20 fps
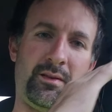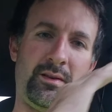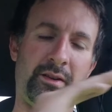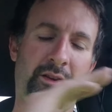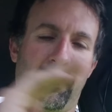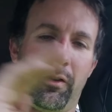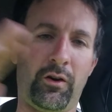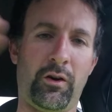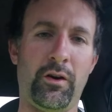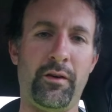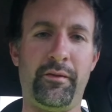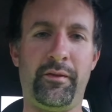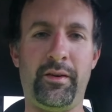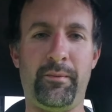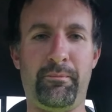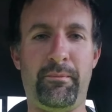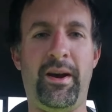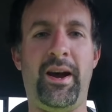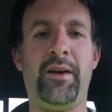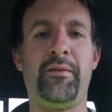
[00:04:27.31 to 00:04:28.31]

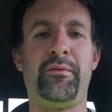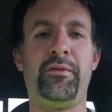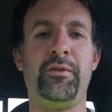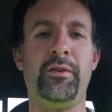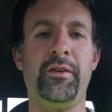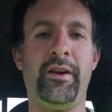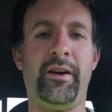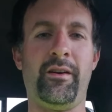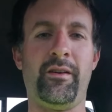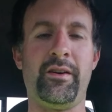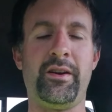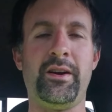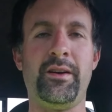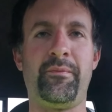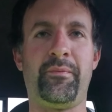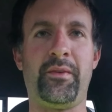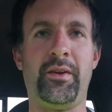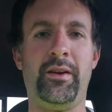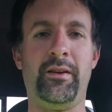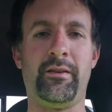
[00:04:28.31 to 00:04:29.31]
curved baffle area,
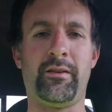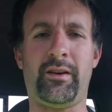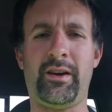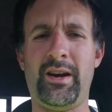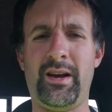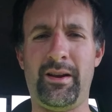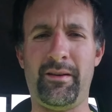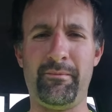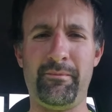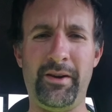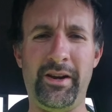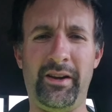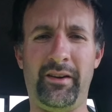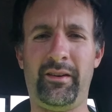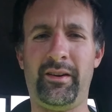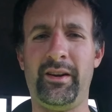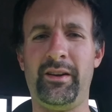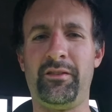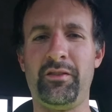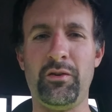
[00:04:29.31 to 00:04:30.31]
and it'll kind of
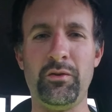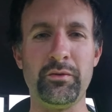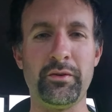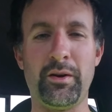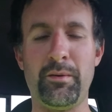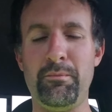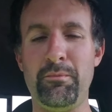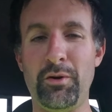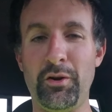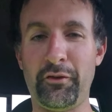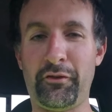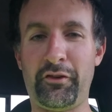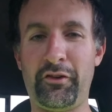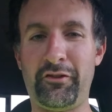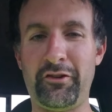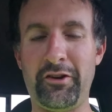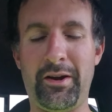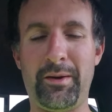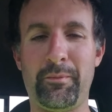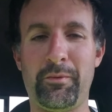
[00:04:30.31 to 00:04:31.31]
make its own little mulchy
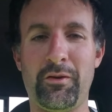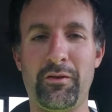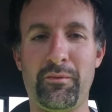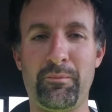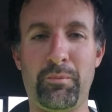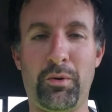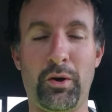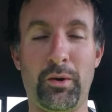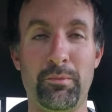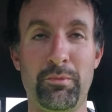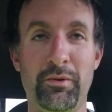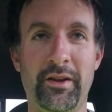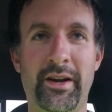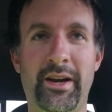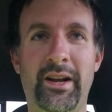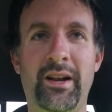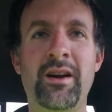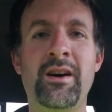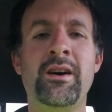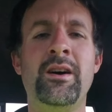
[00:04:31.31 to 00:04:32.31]
chamber per
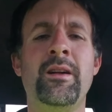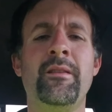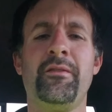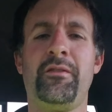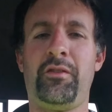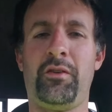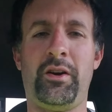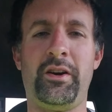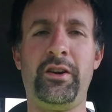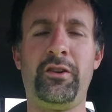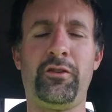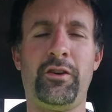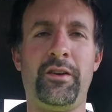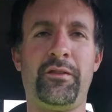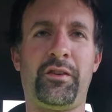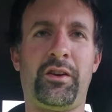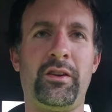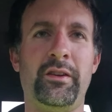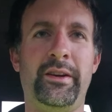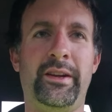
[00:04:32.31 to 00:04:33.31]
blade. So I usually have
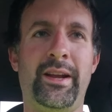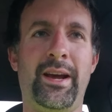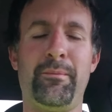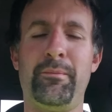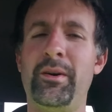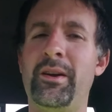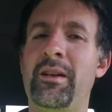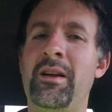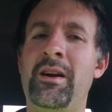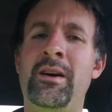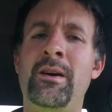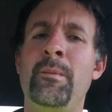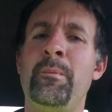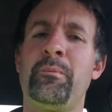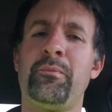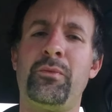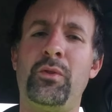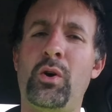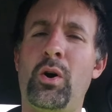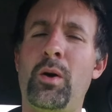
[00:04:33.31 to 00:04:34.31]
to clean that, but
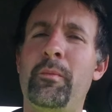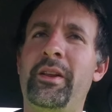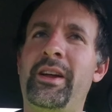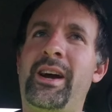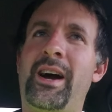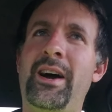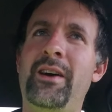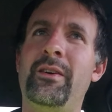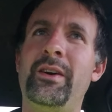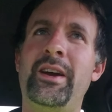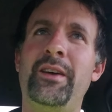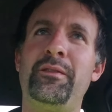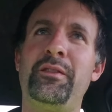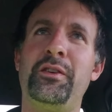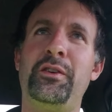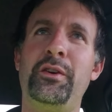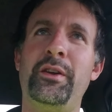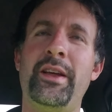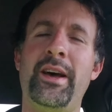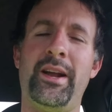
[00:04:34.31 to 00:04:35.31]
normally I only have to
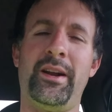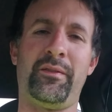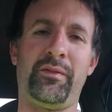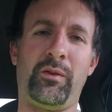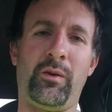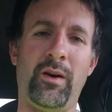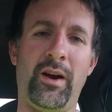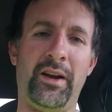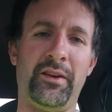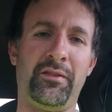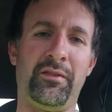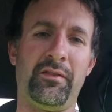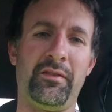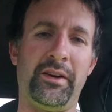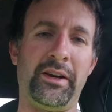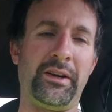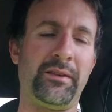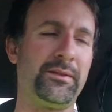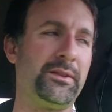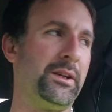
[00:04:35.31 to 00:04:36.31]
do that if the grass is
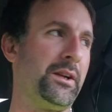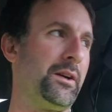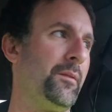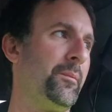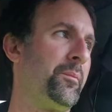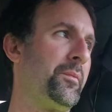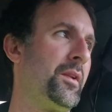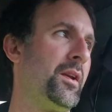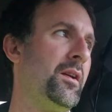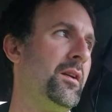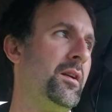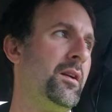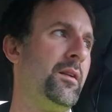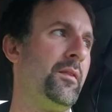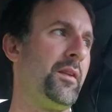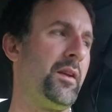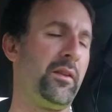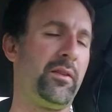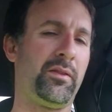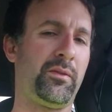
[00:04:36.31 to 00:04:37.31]
like
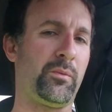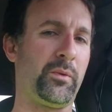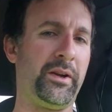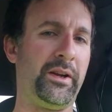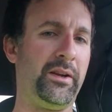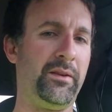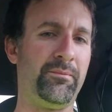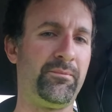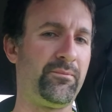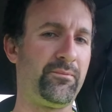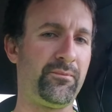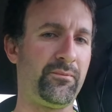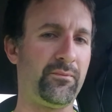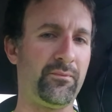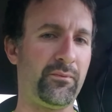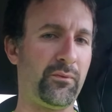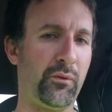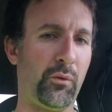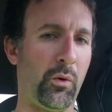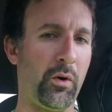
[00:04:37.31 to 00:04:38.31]

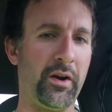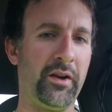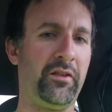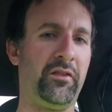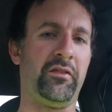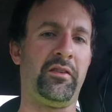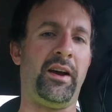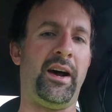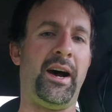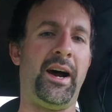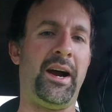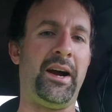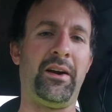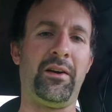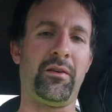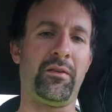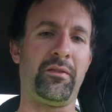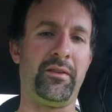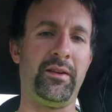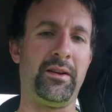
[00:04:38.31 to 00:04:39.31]
3–4 inches
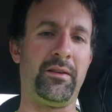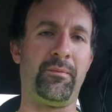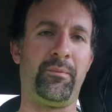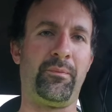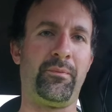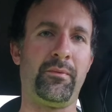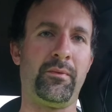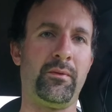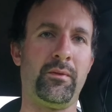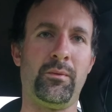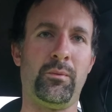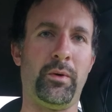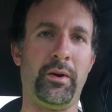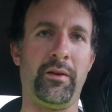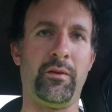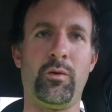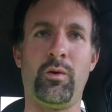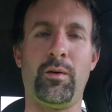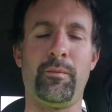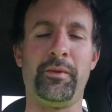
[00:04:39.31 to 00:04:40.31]
higher than what
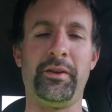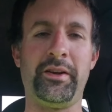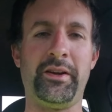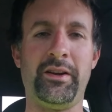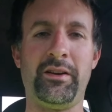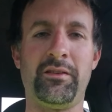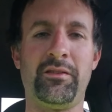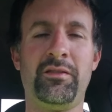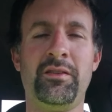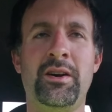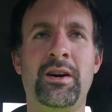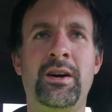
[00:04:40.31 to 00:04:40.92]
it normally is.